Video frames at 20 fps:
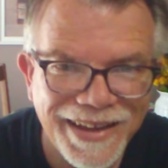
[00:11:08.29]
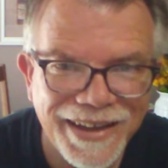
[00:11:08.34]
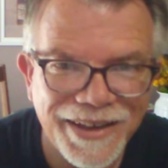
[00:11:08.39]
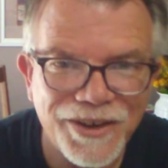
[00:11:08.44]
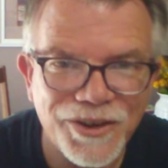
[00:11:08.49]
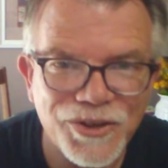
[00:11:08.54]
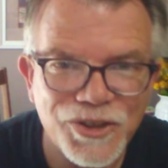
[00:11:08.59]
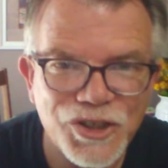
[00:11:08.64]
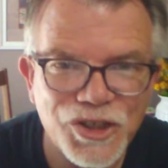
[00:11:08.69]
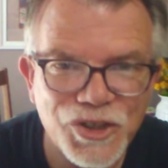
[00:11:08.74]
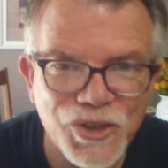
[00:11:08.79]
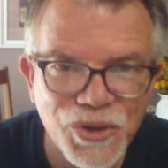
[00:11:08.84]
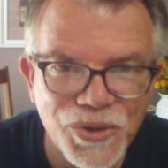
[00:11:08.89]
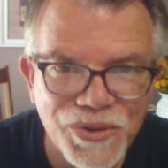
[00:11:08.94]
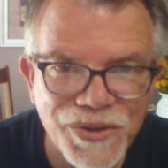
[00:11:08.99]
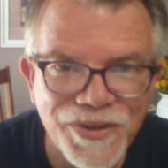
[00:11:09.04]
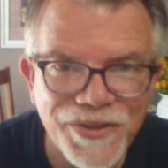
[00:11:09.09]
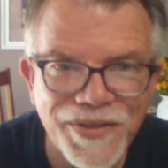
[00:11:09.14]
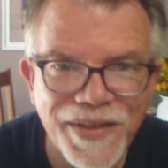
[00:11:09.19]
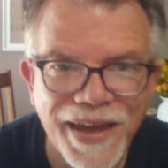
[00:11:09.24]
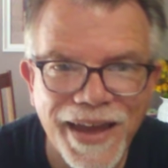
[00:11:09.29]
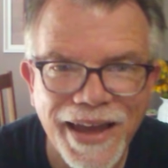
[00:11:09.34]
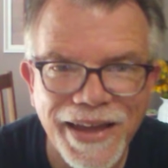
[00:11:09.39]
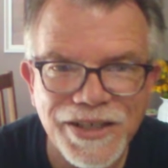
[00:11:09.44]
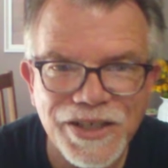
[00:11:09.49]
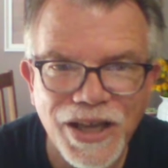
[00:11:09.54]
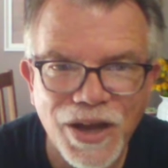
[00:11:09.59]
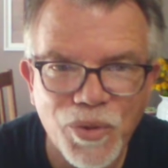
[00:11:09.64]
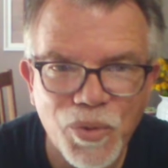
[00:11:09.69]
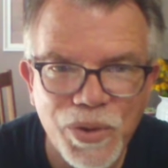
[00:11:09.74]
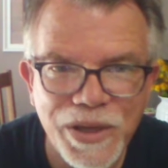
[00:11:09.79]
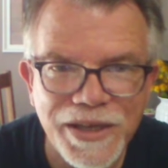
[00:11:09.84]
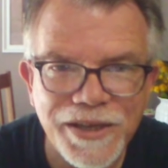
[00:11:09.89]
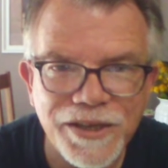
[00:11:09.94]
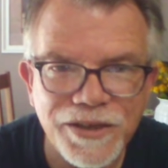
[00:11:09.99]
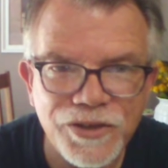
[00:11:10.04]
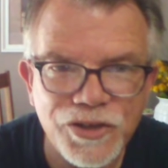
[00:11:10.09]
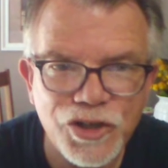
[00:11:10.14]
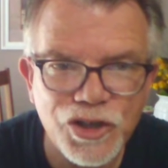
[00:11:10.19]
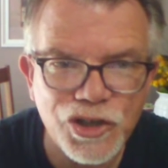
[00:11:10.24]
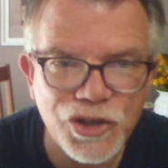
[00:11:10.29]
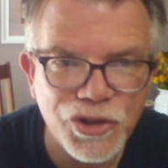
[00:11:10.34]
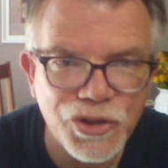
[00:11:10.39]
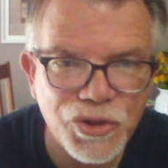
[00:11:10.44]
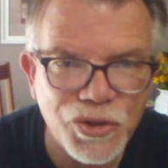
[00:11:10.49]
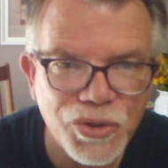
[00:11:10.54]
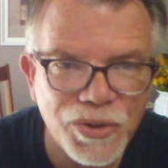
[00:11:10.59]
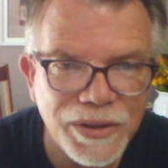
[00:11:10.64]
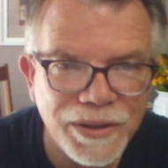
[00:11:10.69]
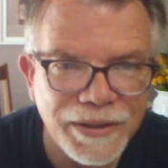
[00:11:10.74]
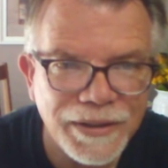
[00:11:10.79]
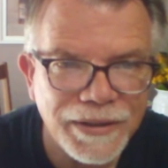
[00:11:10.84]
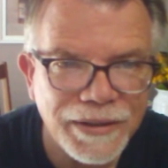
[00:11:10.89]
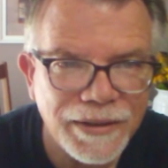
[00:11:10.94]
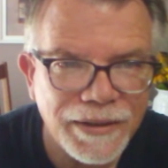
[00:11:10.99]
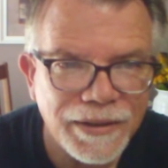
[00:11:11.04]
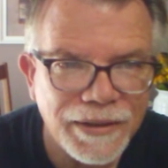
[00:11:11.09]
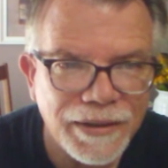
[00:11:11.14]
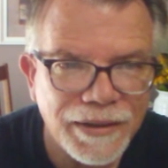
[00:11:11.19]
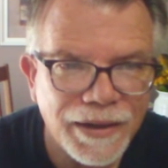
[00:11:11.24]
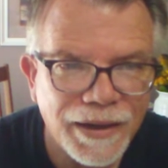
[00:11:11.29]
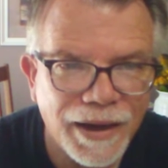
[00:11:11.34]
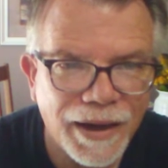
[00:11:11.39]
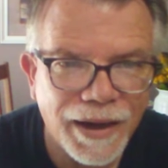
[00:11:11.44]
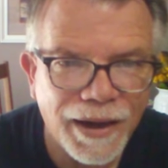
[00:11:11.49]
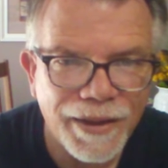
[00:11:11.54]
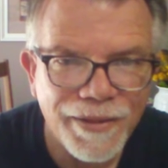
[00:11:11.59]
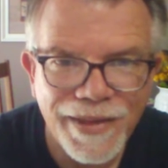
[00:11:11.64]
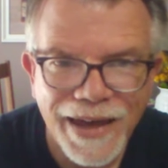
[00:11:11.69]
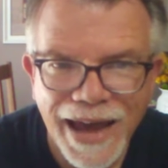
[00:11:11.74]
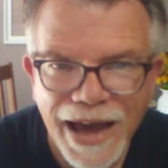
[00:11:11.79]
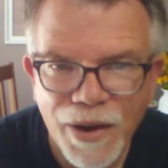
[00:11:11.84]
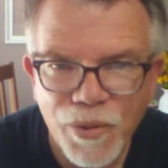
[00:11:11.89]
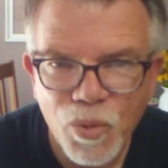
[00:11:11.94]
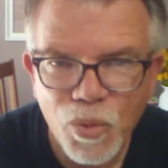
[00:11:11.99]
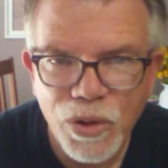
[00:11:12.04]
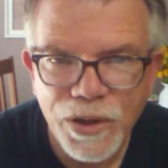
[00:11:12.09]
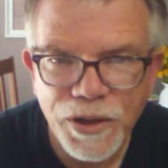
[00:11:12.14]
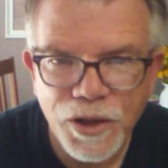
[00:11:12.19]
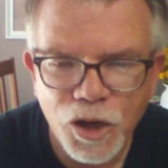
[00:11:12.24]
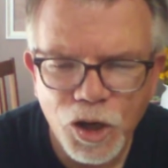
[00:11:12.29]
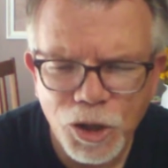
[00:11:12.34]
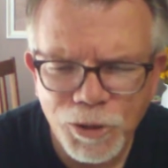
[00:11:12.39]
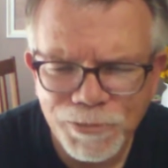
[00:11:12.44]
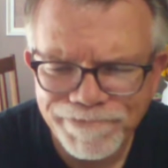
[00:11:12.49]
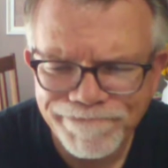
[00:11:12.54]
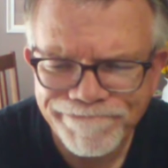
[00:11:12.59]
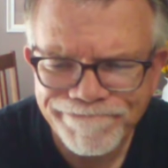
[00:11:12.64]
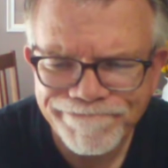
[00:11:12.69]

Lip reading: And there are certain things that we can do that will